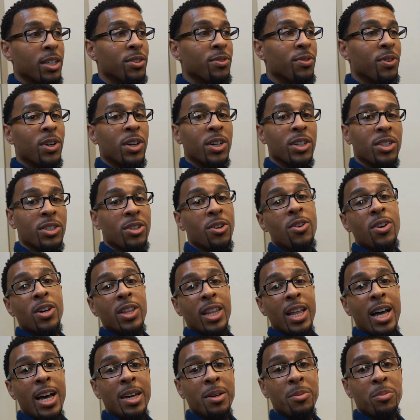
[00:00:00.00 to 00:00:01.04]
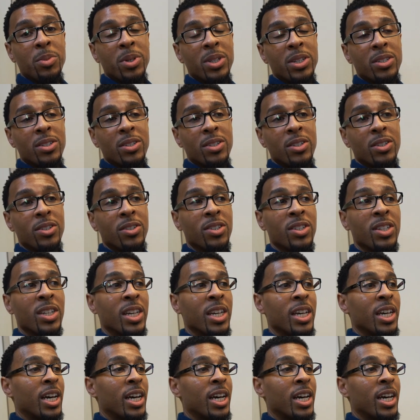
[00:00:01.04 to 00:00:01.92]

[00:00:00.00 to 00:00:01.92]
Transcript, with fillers: as far as an online business.